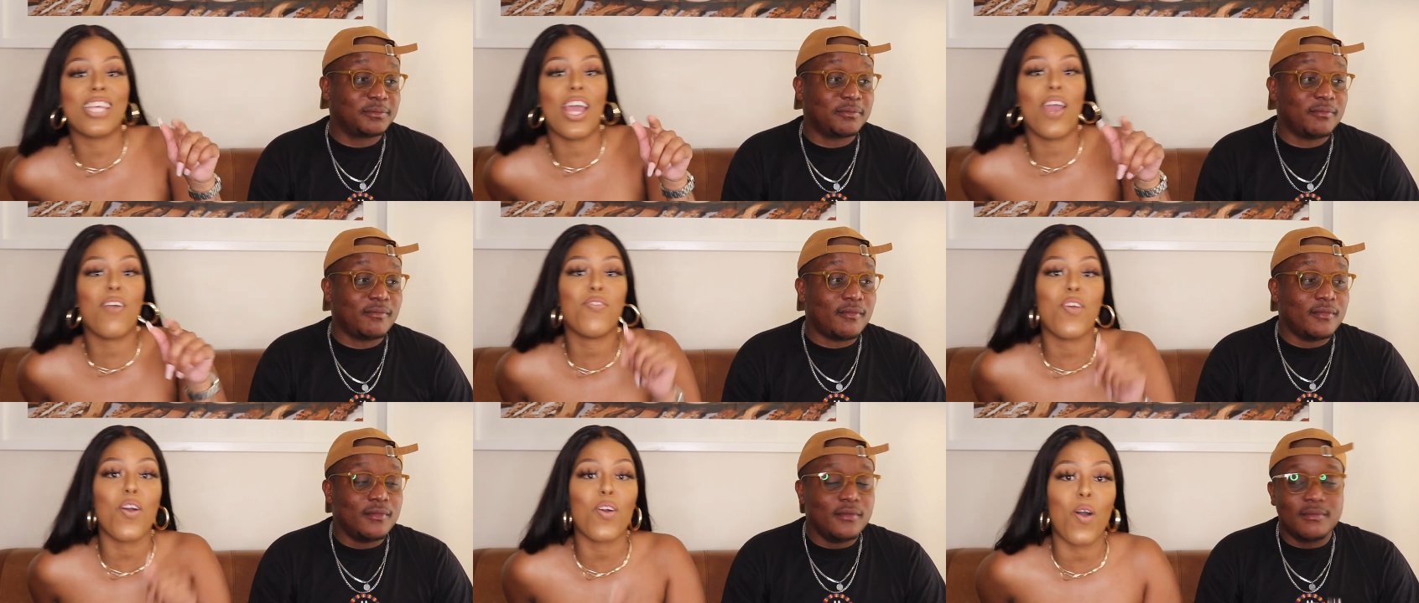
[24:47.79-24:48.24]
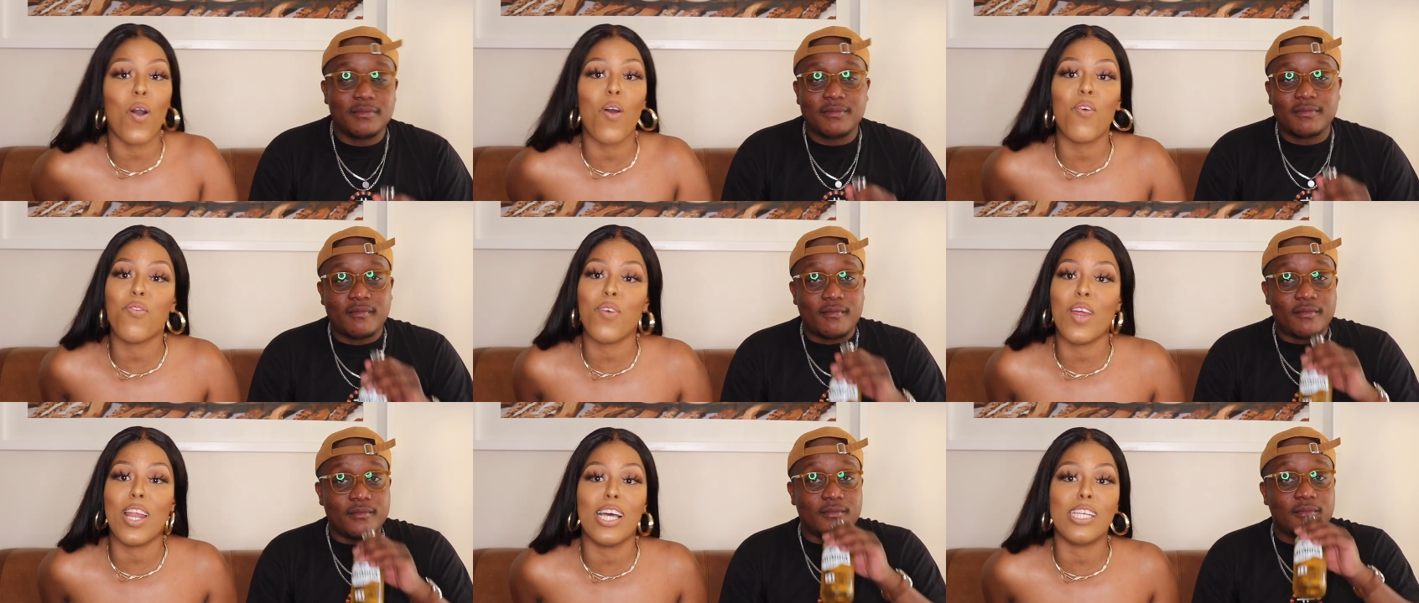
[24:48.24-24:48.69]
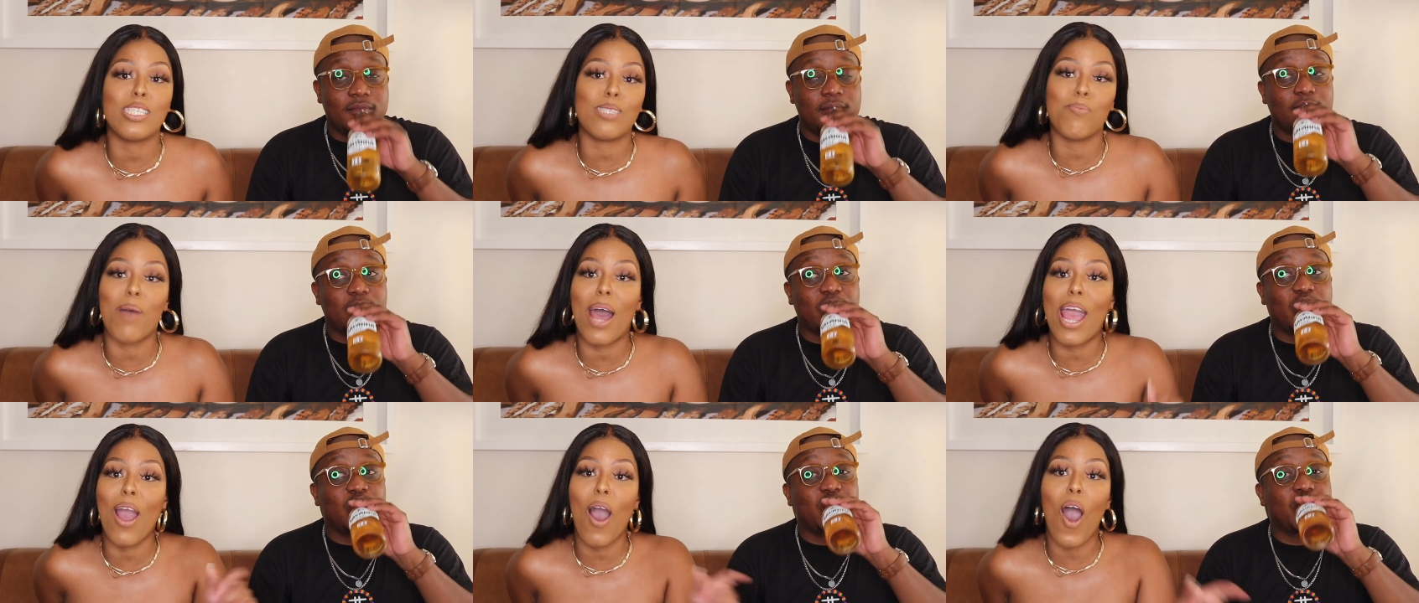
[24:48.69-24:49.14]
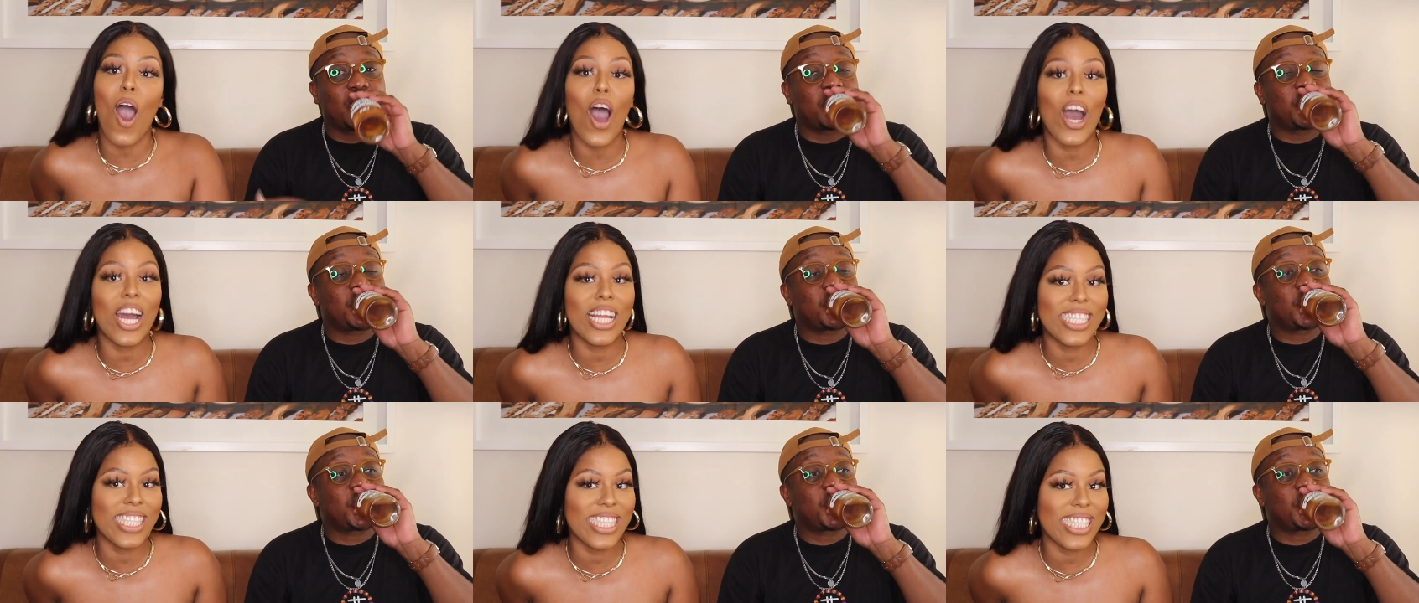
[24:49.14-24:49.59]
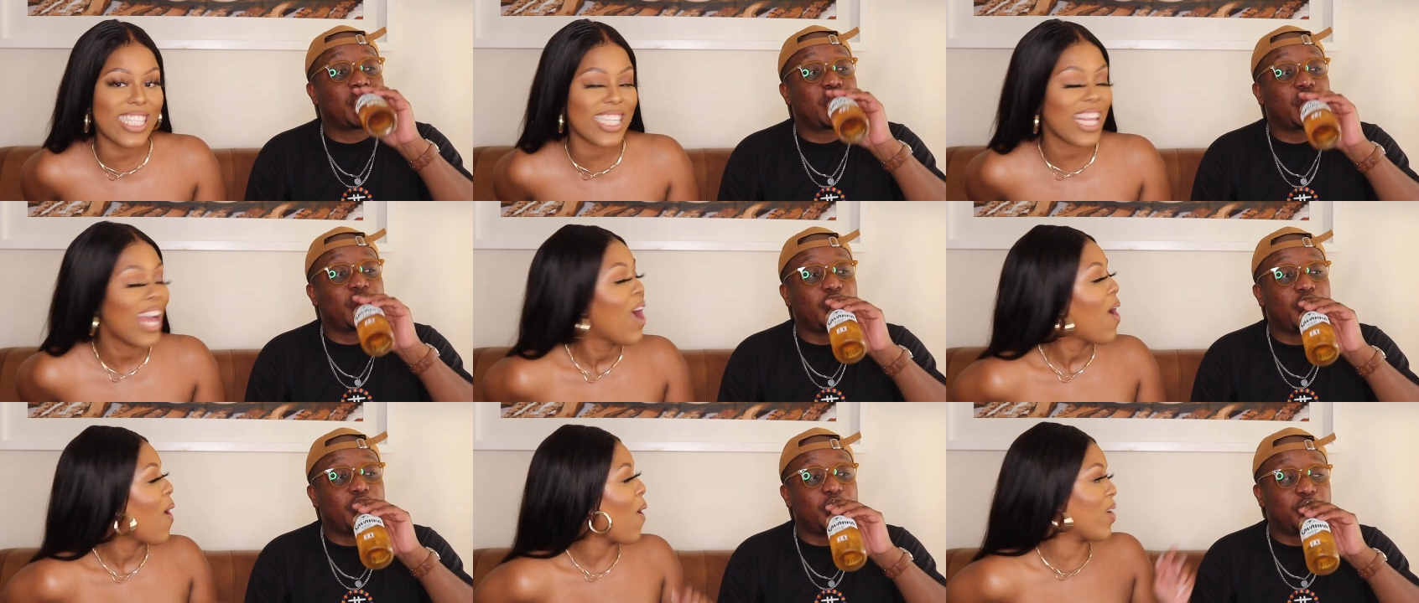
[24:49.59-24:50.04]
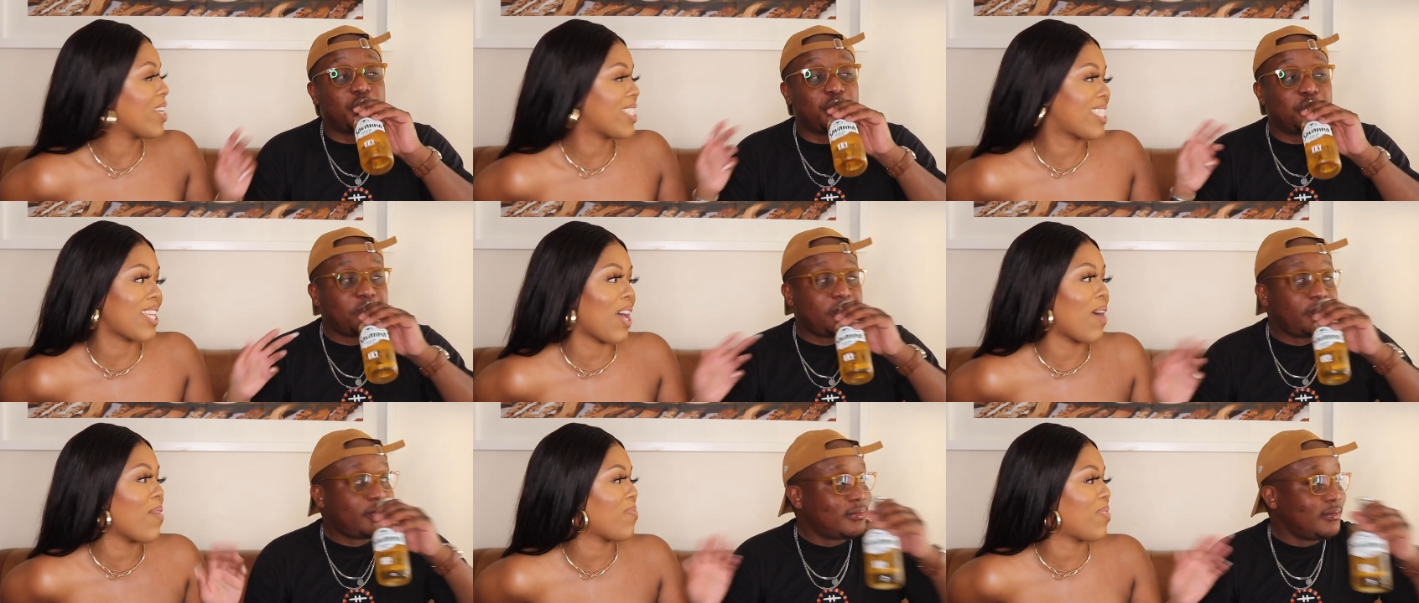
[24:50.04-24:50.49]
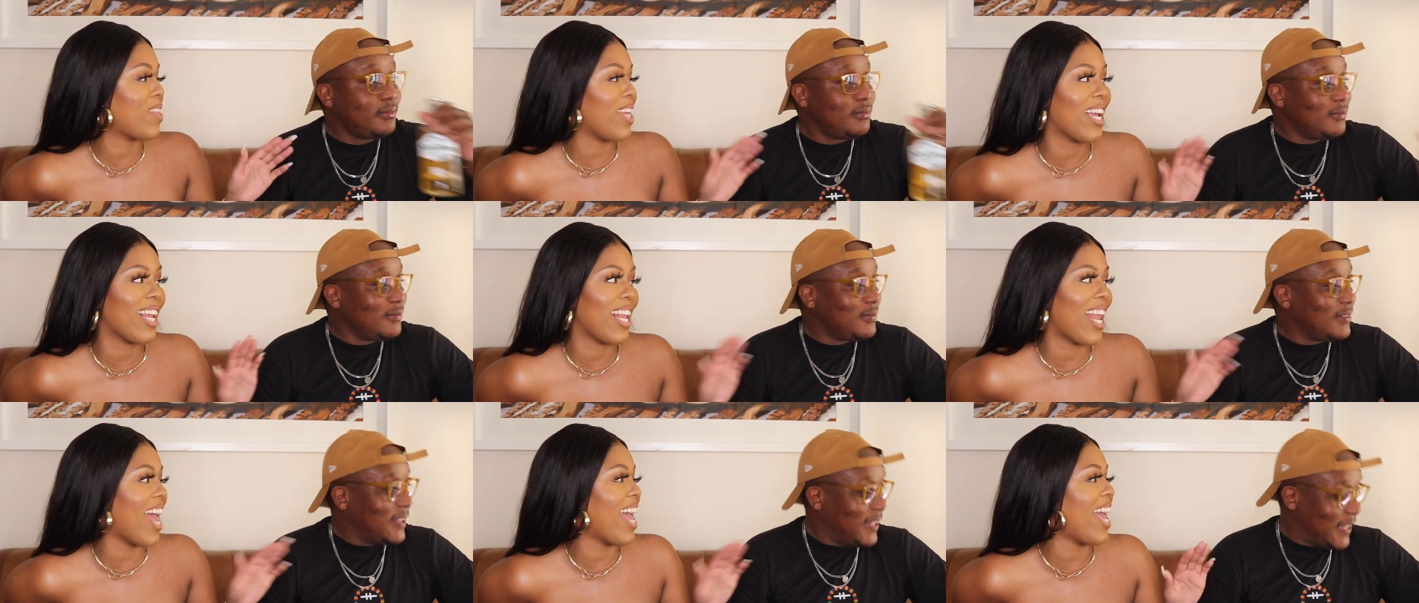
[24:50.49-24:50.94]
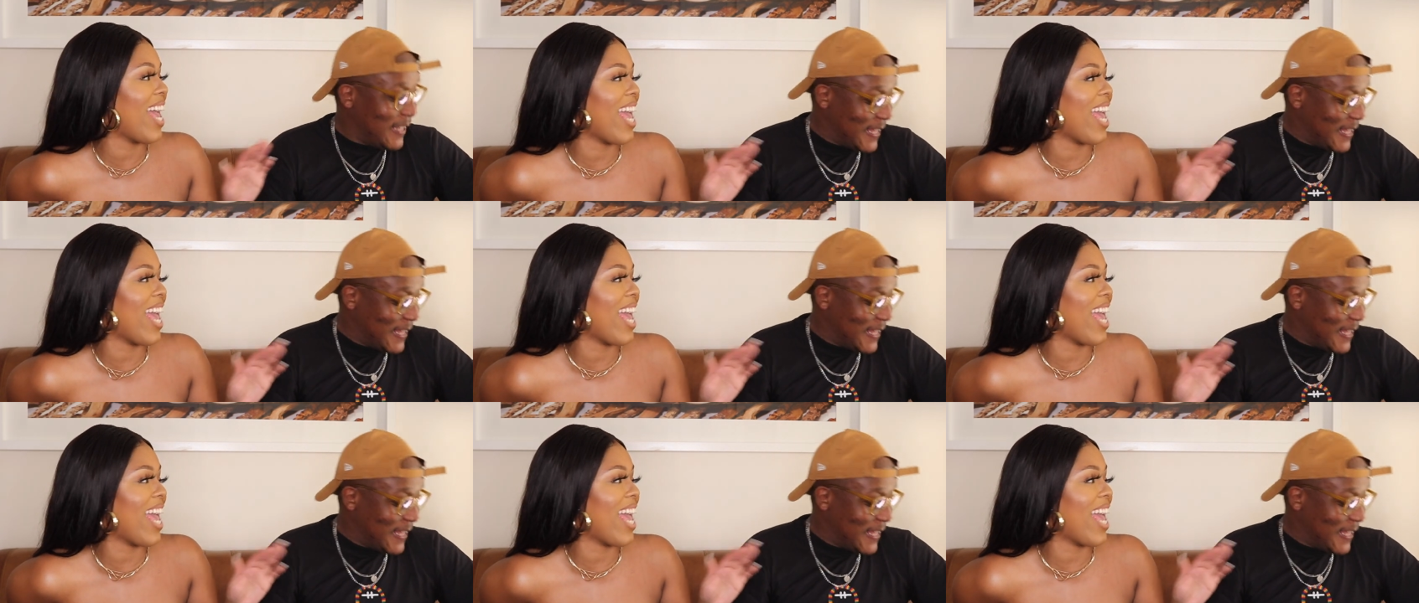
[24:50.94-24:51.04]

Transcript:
Speaker 1: save your girlfriend as my aunt or something.